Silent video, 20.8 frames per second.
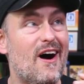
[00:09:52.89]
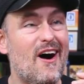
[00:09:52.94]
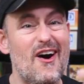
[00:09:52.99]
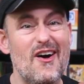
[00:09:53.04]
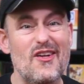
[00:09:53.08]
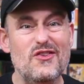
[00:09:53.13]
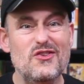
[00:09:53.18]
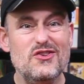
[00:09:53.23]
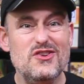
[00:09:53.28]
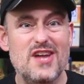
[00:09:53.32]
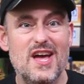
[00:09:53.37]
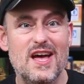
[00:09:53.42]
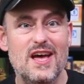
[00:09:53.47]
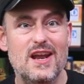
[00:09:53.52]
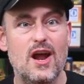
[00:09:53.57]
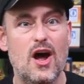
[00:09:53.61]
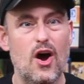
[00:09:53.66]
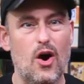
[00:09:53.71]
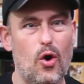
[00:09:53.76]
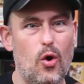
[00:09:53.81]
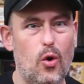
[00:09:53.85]

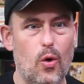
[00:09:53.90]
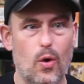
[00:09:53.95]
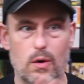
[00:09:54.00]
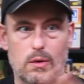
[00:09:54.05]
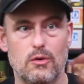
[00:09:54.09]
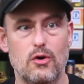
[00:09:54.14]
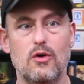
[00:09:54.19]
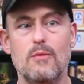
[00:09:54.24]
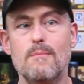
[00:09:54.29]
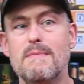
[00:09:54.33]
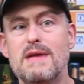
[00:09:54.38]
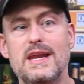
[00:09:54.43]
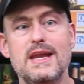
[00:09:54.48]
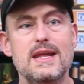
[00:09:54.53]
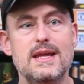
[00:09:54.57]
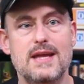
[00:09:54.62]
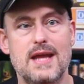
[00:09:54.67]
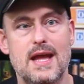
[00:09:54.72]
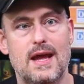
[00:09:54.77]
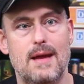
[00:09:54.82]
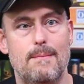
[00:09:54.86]
Undead Horror Mini
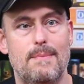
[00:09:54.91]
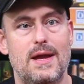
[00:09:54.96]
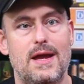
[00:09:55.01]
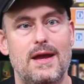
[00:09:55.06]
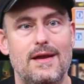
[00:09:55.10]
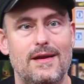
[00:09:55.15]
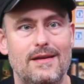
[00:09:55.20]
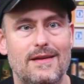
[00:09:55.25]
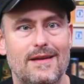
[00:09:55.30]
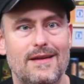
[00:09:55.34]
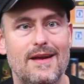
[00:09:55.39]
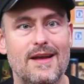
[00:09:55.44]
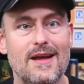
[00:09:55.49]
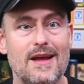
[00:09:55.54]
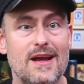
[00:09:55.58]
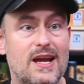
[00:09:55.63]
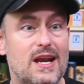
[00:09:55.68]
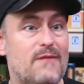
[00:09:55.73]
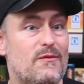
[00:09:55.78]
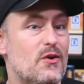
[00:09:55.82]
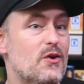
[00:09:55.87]
Campaign.
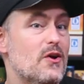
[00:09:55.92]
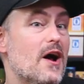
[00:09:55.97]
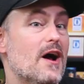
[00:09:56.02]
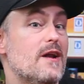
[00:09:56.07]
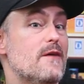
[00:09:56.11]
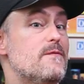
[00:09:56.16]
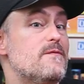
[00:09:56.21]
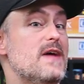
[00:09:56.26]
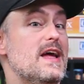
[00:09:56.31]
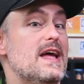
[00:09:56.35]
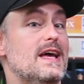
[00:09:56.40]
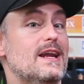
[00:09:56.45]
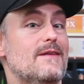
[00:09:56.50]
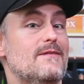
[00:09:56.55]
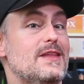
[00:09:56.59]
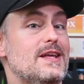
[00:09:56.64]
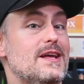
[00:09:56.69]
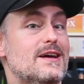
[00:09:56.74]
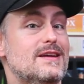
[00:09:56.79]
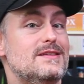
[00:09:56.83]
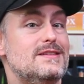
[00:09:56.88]
And if you're not a fan of
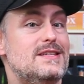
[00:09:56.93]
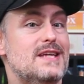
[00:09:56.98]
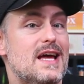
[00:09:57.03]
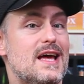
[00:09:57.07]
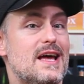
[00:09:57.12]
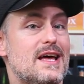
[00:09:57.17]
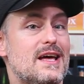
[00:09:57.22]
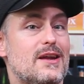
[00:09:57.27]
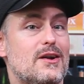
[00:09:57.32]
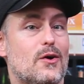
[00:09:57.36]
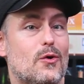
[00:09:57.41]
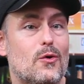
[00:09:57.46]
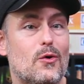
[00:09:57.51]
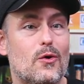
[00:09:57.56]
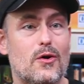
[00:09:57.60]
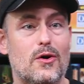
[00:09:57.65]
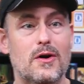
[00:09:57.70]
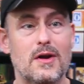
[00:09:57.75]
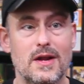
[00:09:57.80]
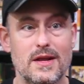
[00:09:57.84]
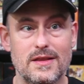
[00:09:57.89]
the undead
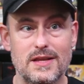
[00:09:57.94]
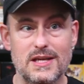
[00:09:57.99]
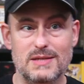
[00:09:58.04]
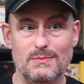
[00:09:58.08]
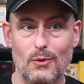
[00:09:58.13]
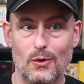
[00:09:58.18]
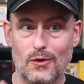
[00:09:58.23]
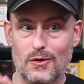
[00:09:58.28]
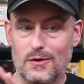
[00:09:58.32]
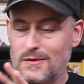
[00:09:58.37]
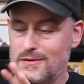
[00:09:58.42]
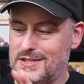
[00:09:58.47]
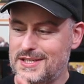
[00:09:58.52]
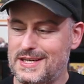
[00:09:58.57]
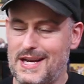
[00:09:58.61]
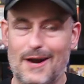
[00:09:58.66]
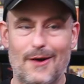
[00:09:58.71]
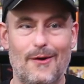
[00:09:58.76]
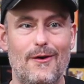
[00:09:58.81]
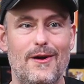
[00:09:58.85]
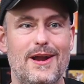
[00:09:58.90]
or these more
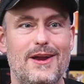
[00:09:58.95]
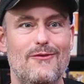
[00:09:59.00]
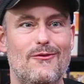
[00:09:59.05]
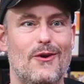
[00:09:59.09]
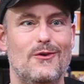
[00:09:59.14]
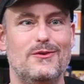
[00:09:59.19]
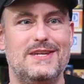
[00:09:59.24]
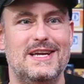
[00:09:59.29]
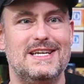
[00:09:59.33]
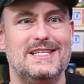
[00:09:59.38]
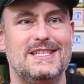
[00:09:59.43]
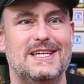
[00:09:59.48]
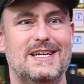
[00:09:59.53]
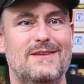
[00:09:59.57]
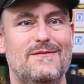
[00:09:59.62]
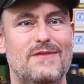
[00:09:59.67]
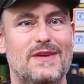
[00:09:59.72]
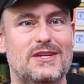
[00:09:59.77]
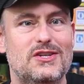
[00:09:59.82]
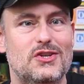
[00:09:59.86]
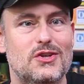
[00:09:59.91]
scary, grotesque
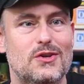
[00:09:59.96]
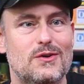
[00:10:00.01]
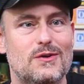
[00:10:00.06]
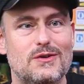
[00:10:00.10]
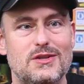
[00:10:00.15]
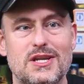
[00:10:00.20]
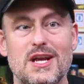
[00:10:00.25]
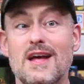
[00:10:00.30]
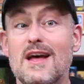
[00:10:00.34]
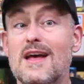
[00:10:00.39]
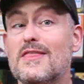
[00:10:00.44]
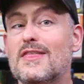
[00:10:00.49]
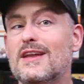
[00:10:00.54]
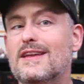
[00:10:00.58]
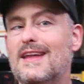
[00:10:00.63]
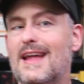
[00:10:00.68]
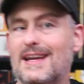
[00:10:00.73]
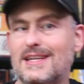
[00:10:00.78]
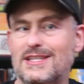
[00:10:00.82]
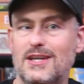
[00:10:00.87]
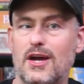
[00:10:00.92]
adventures, the
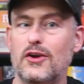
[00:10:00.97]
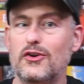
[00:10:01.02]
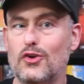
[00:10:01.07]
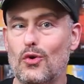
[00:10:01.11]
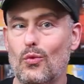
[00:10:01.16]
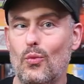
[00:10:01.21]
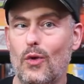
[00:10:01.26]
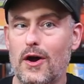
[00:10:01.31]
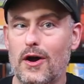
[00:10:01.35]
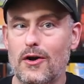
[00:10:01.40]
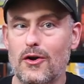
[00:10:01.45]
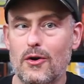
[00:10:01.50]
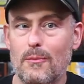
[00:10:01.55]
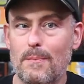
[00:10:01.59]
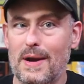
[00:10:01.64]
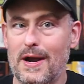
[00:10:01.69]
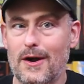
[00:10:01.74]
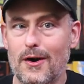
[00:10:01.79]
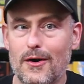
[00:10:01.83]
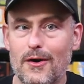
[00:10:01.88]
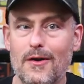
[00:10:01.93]
next underwater
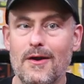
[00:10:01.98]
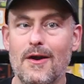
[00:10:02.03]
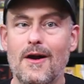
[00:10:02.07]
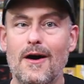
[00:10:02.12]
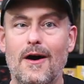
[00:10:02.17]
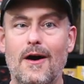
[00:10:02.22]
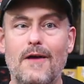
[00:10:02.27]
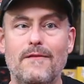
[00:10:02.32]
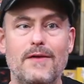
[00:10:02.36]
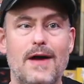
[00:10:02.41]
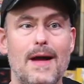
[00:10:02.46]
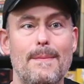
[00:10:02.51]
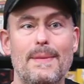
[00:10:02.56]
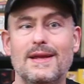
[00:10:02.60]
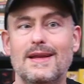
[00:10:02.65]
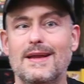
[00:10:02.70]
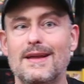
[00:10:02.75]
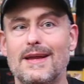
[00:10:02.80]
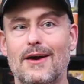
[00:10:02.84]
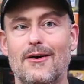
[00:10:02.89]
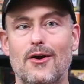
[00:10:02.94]
pair of
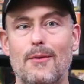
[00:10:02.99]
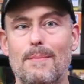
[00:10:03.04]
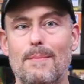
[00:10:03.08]
Epic Encounter